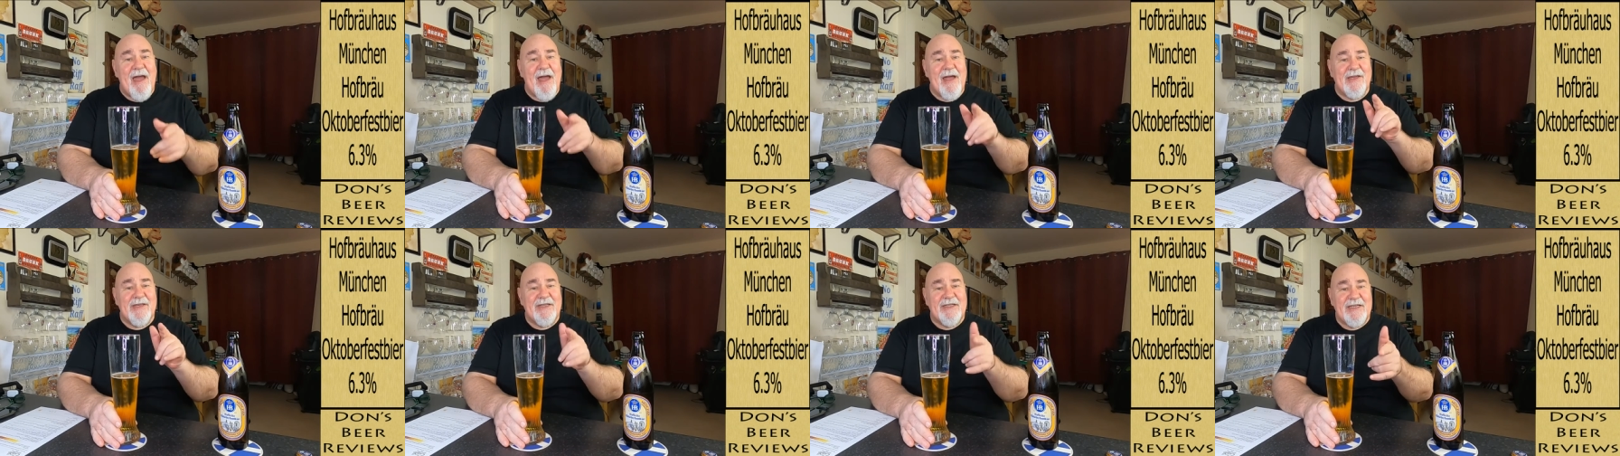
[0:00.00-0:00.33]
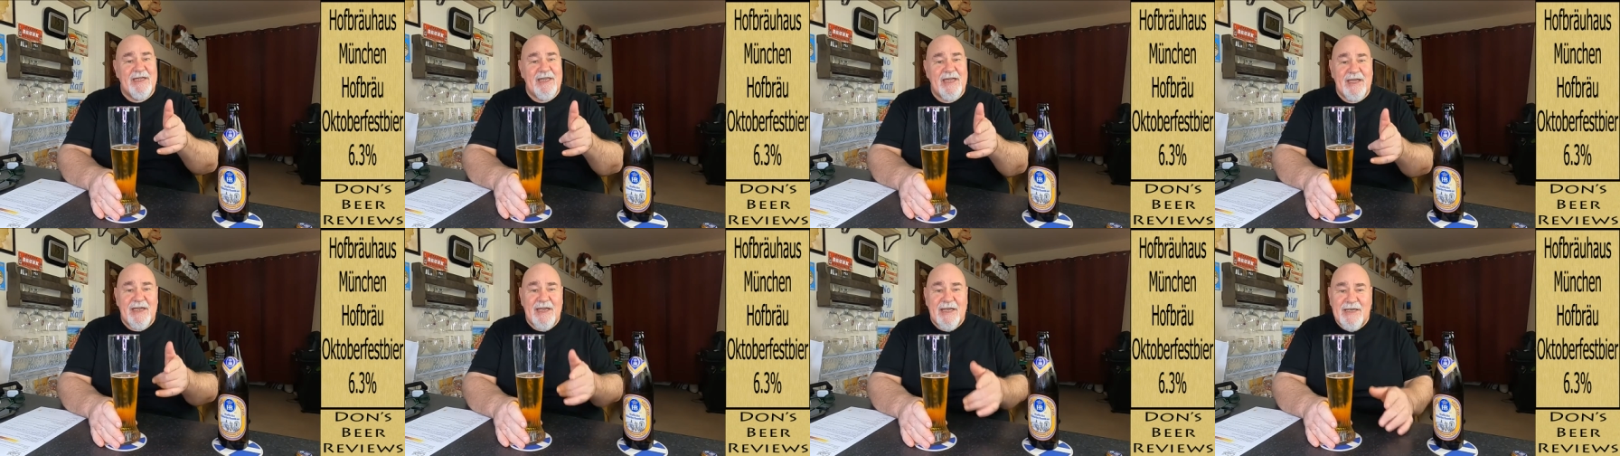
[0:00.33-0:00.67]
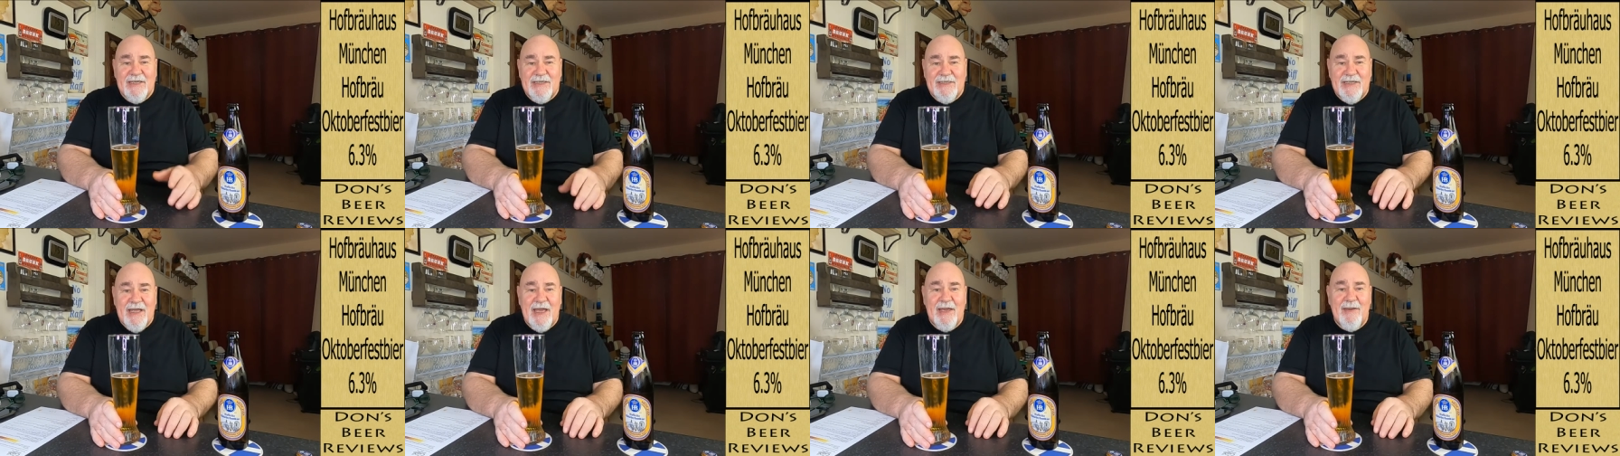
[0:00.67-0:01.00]
I'll see you
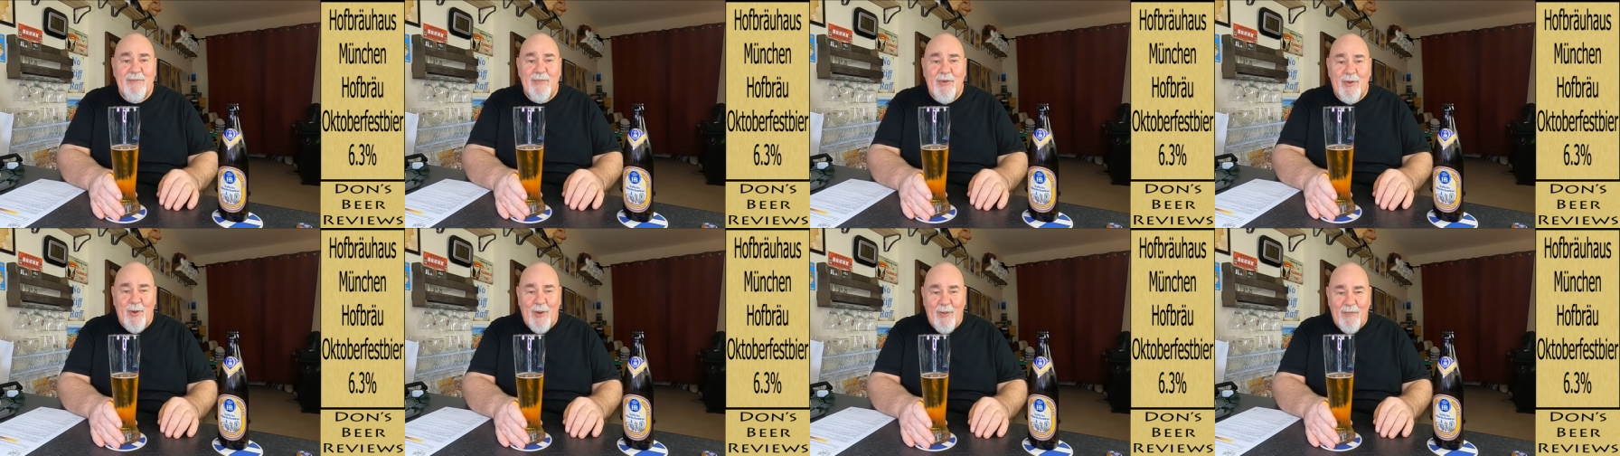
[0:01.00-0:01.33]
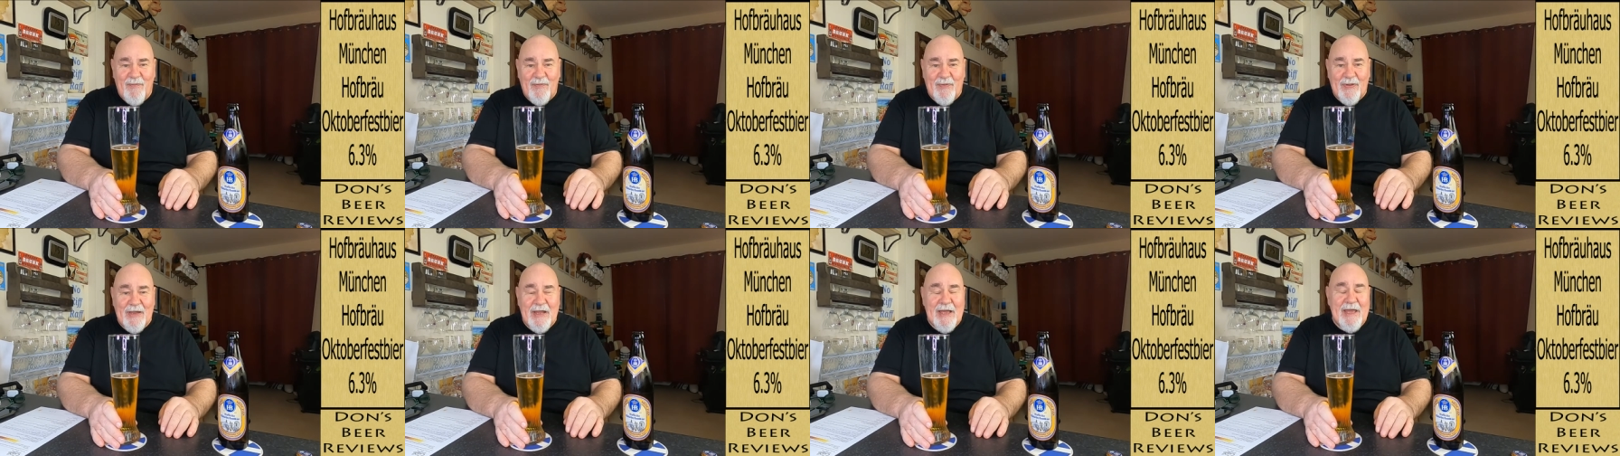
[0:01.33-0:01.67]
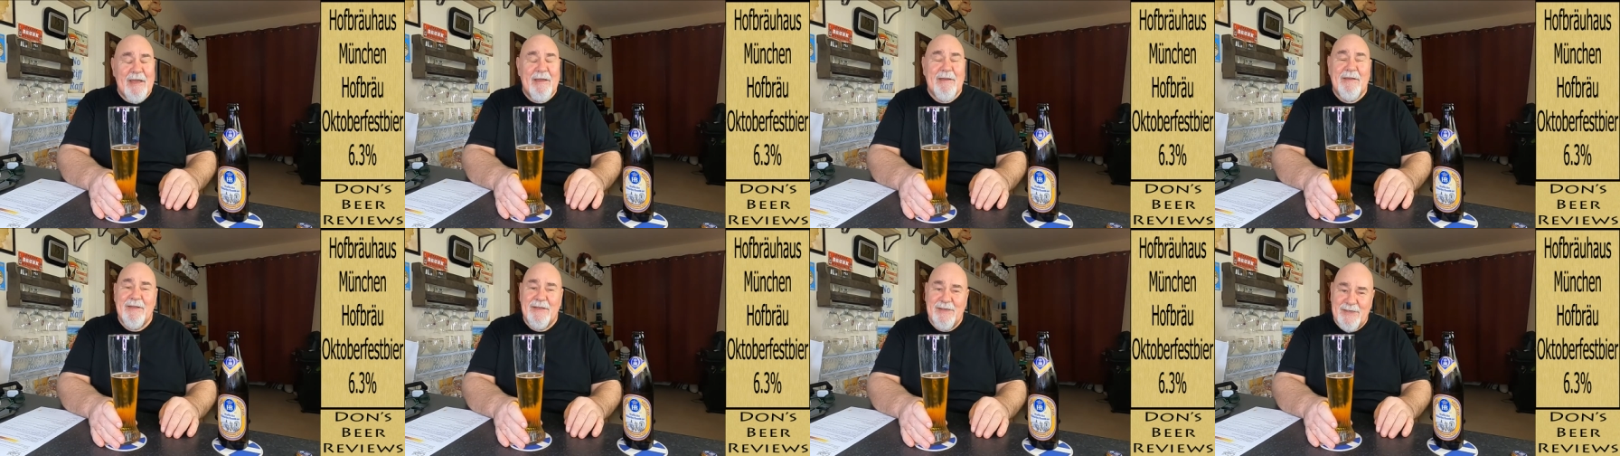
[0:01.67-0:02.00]
next time,
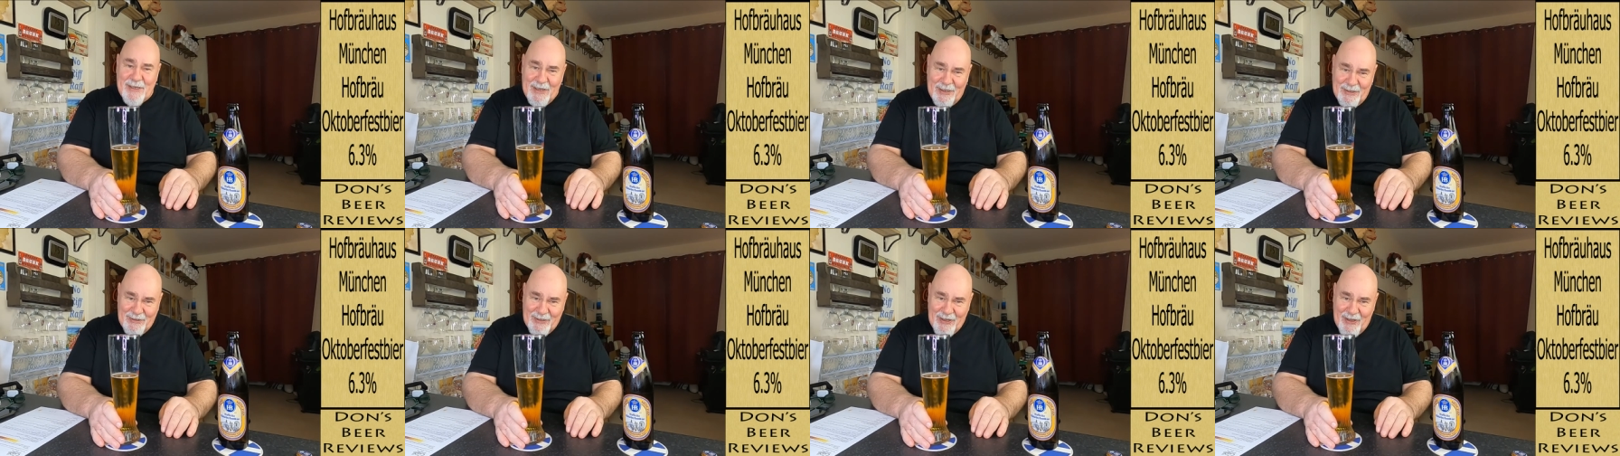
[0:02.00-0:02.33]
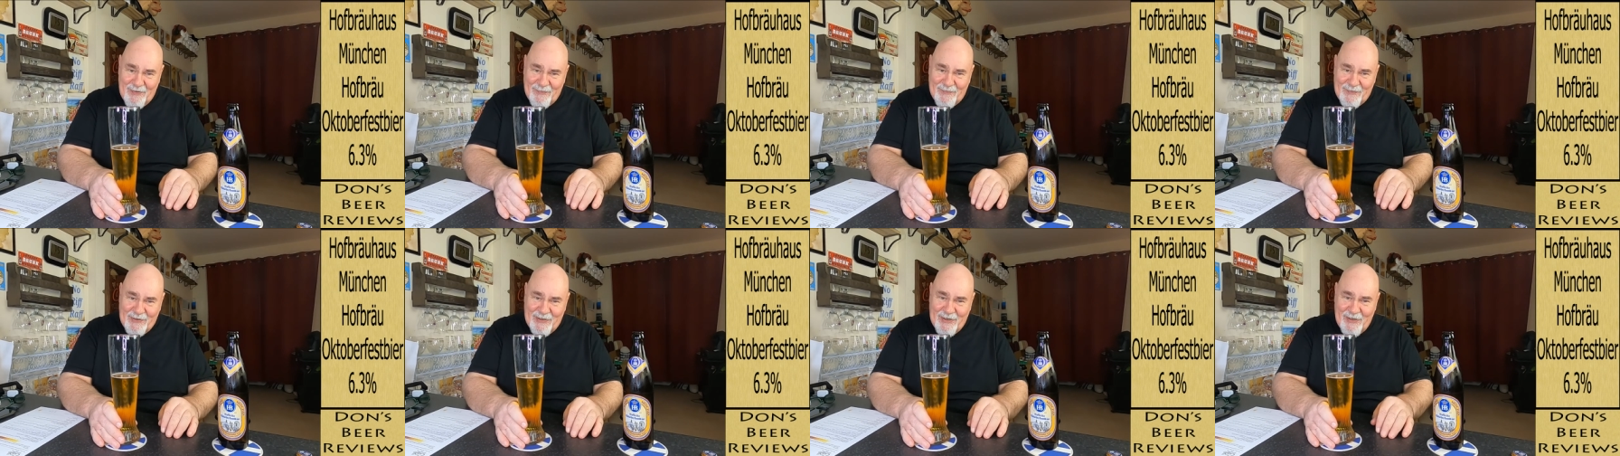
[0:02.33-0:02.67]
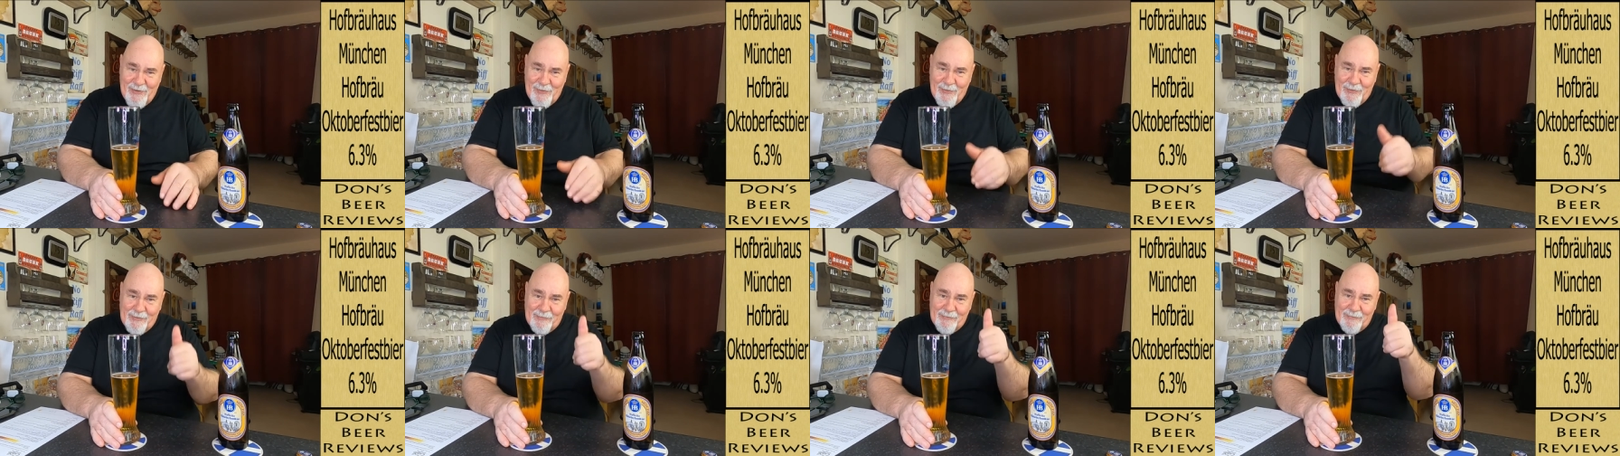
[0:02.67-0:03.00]
hopefully. Tata for
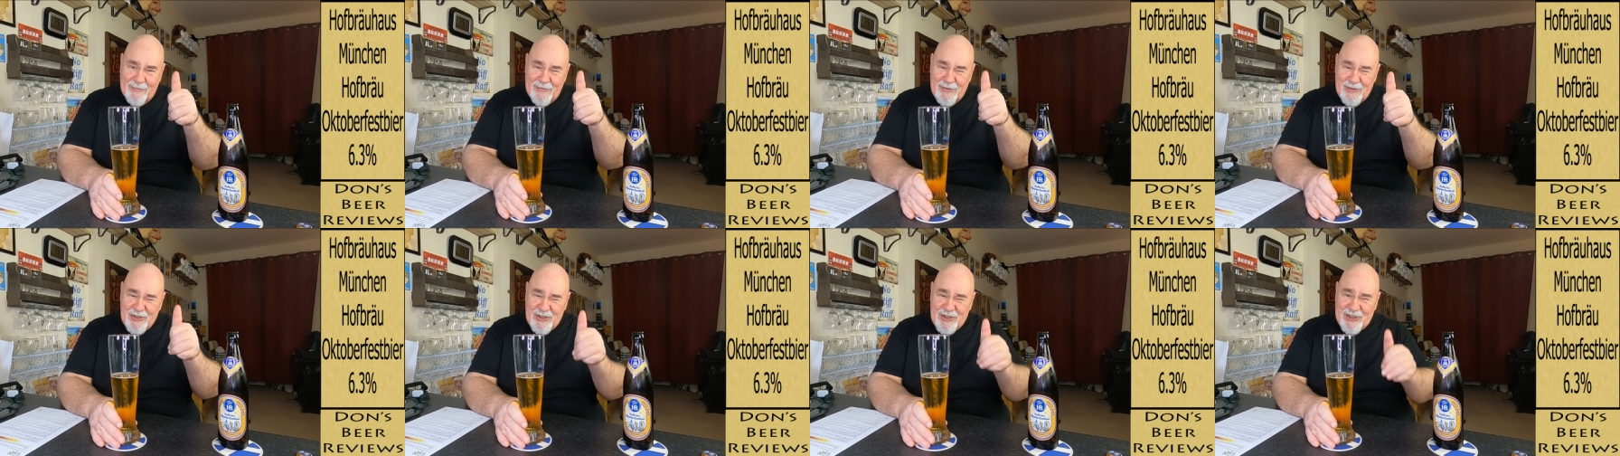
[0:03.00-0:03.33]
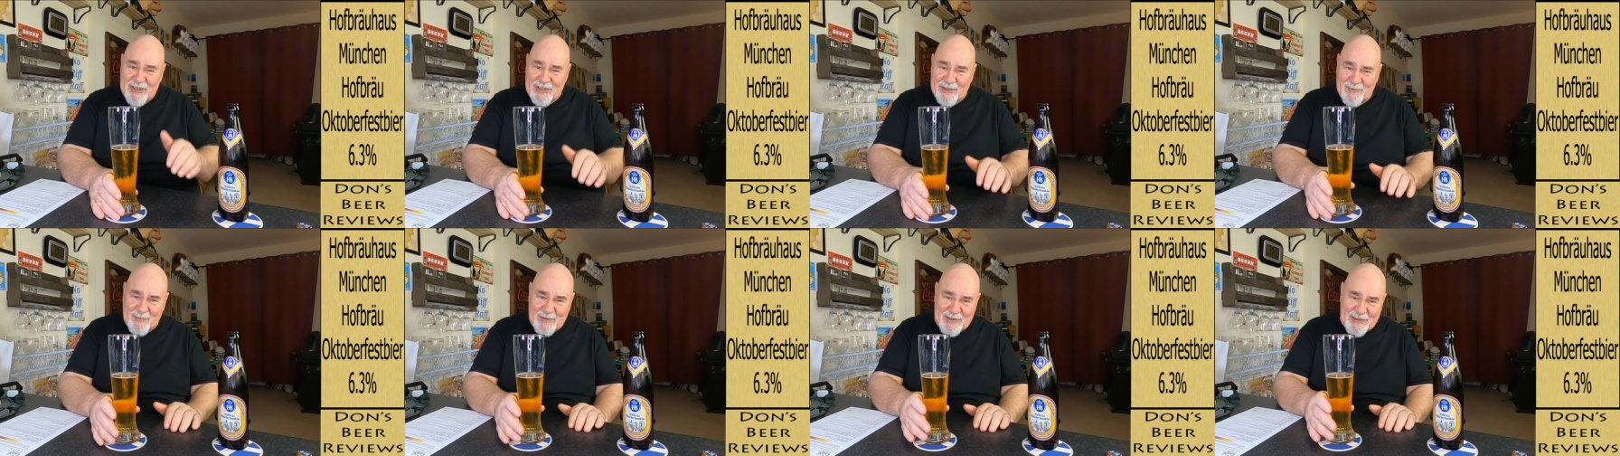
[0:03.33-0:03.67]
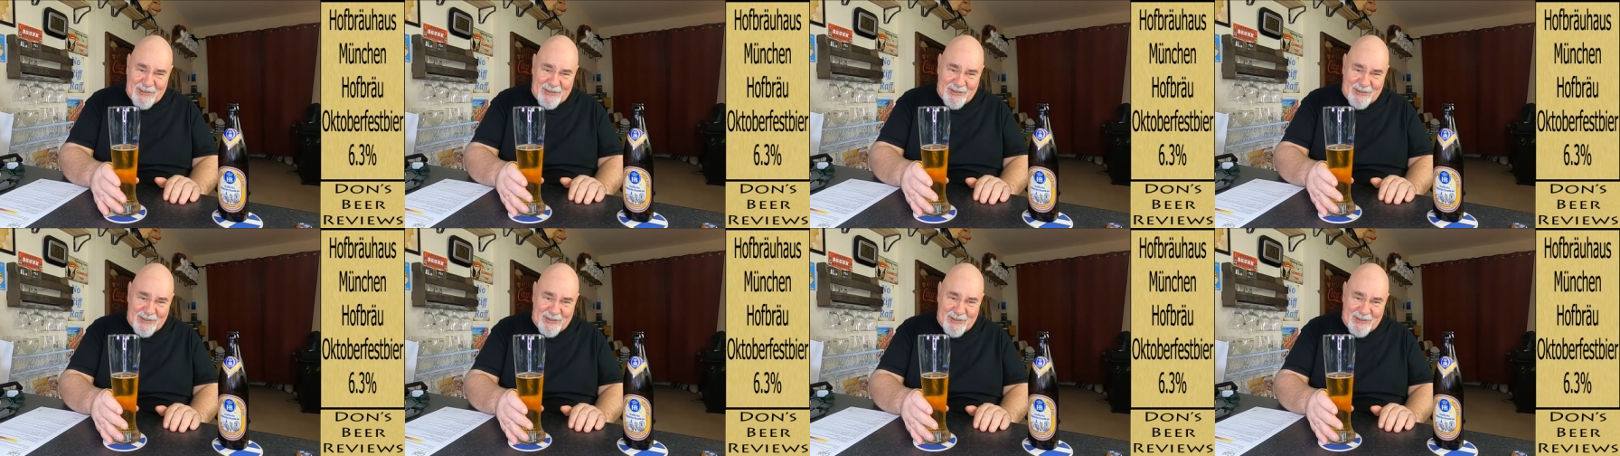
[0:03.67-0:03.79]
me. Cheers my